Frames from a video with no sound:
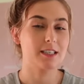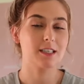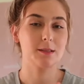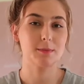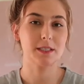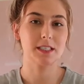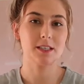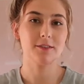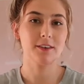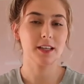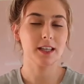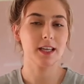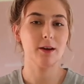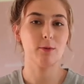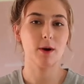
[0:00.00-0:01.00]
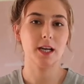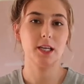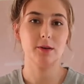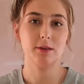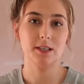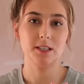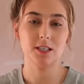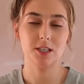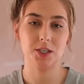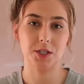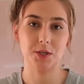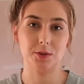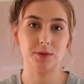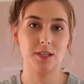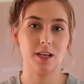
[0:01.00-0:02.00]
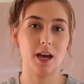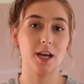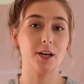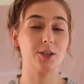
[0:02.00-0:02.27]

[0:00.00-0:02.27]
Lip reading: specifically what you need to do to get